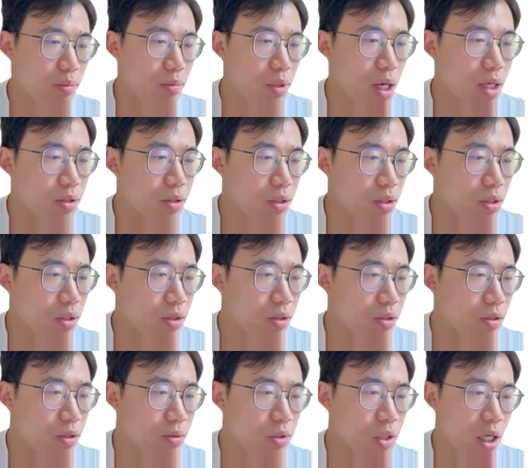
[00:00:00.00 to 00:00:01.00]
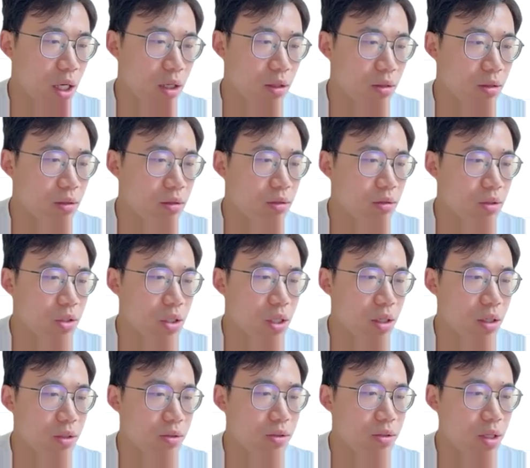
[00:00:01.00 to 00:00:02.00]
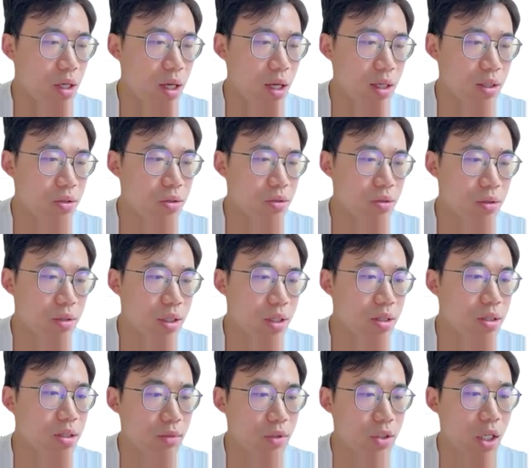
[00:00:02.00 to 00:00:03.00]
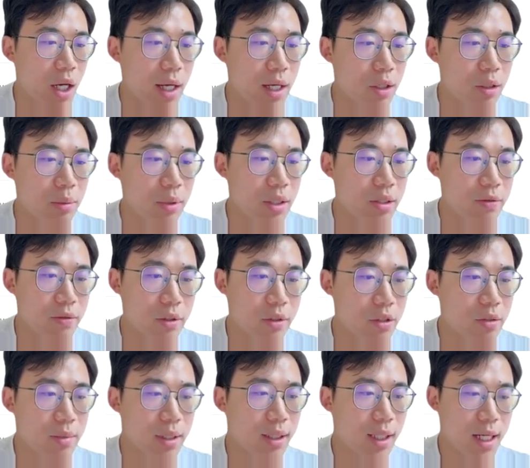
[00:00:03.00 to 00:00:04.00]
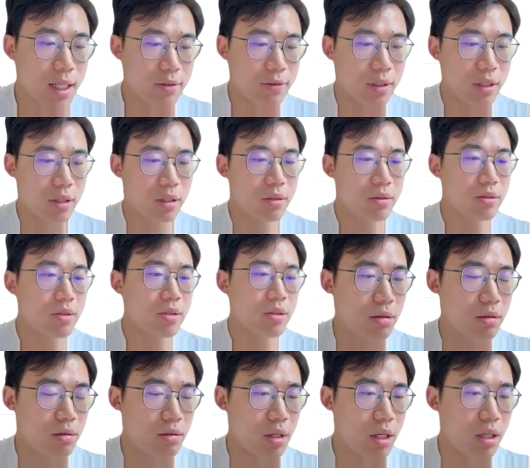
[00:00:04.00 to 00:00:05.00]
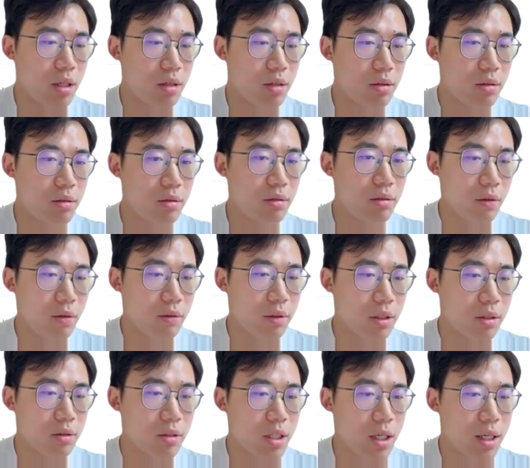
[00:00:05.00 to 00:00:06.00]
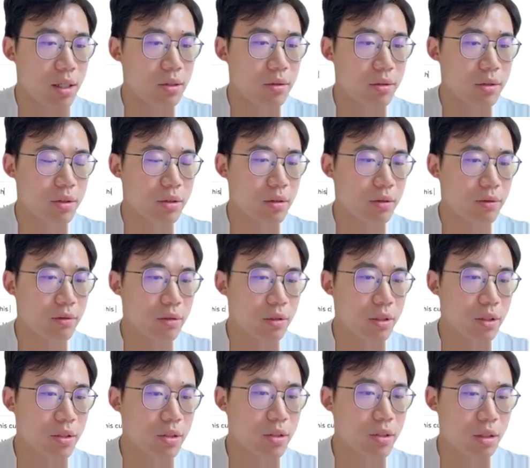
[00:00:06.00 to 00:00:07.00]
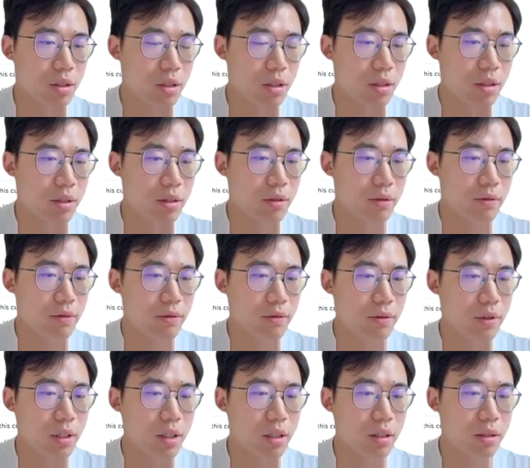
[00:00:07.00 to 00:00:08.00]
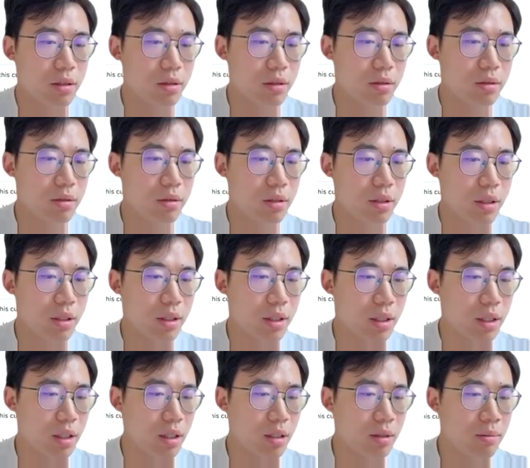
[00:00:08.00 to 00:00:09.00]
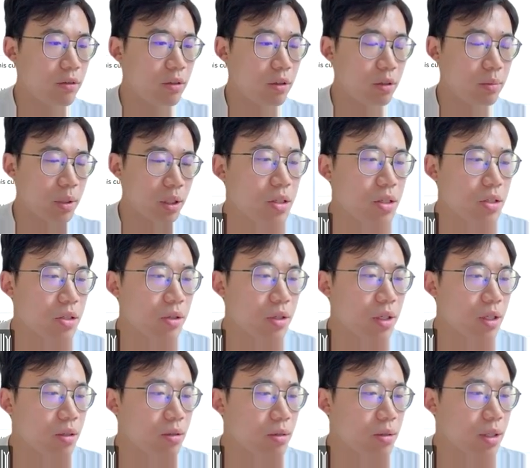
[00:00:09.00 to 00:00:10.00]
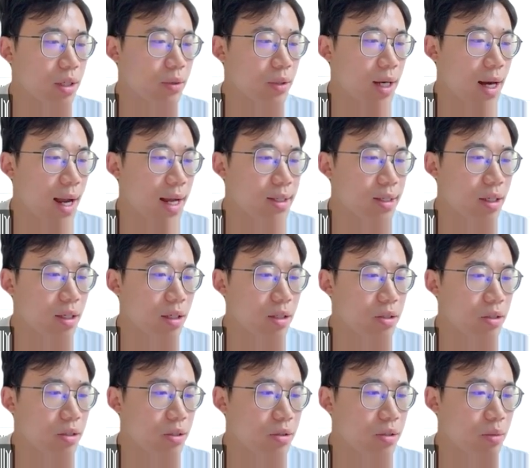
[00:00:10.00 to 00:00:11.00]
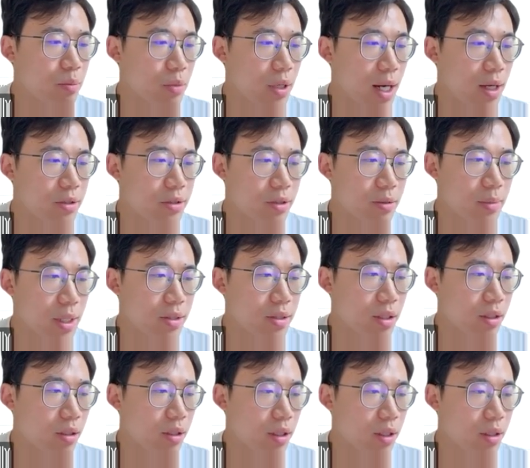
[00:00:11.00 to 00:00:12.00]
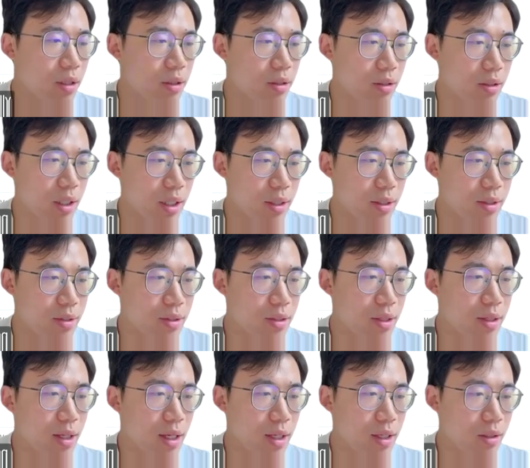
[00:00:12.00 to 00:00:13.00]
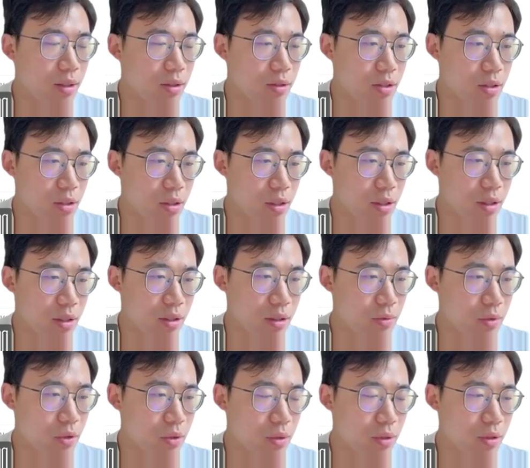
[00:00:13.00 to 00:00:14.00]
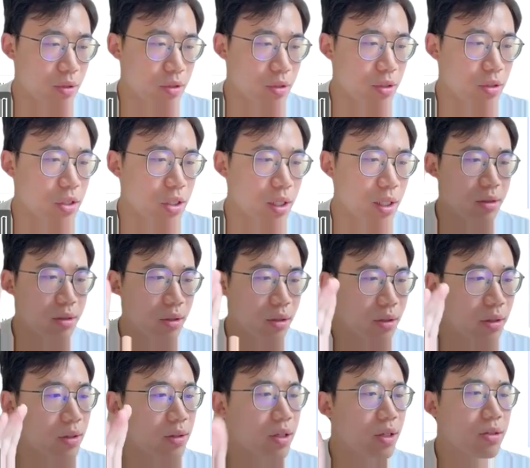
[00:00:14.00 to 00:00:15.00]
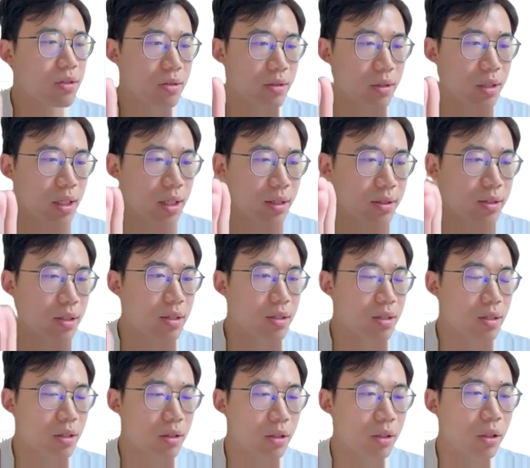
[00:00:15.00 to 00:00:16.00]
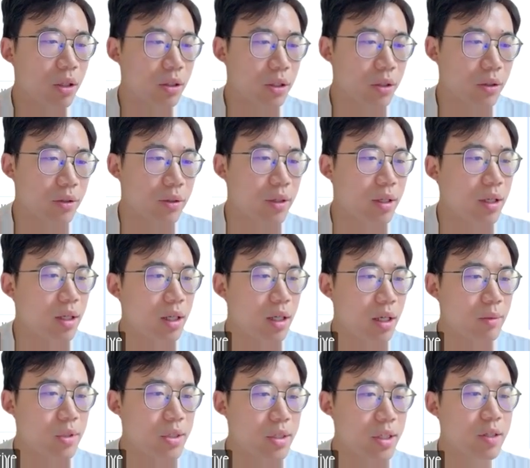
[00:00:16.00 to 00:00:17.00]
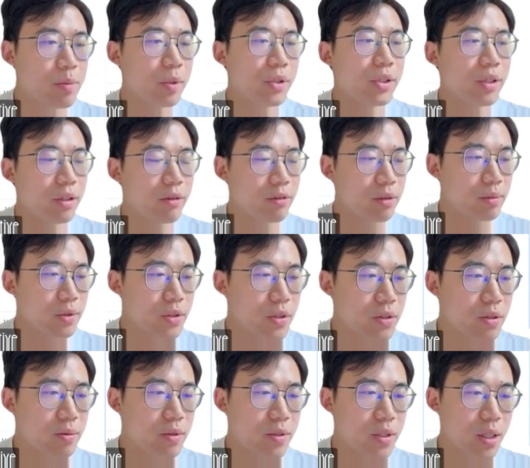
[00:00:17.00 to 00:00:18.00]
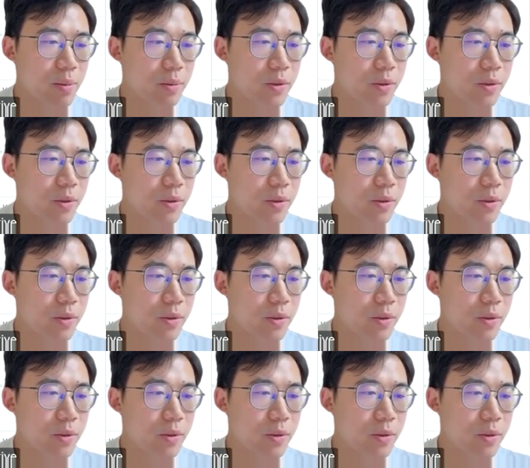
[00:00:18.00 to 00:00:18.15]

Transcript: Browse the YouTube channel, Sean's AI Stories. Title plus views, my last videos. Create new video titles for this current video I am filming. So here we're asking it to use the browser basically. Okay, you can see that it started doing the searching. All these things already exist on Claude Code. I'm just explaining it from a system design